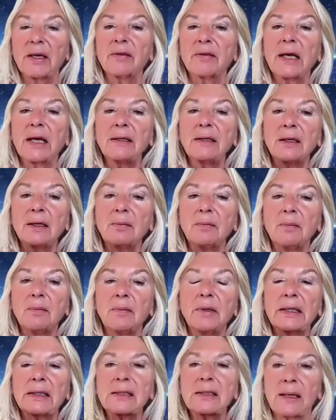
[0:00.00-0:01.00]
then
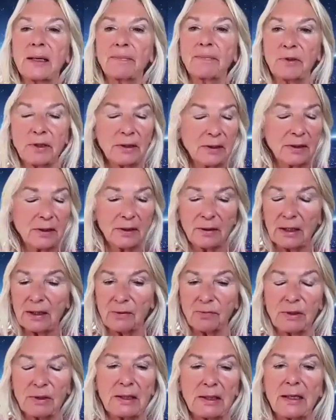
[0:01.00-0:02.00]
accept it,
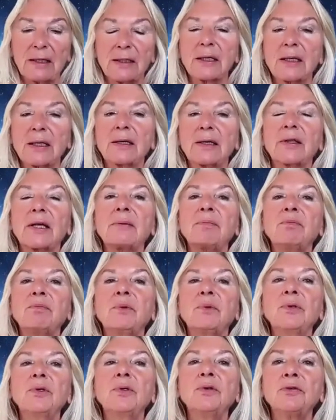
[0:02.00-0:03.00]
as we said, then
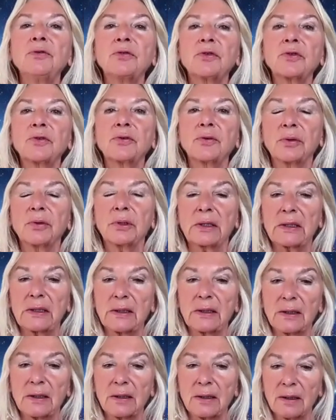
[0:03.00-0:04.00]
move through
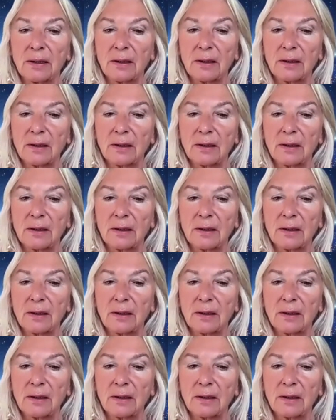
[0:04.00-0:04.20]
it.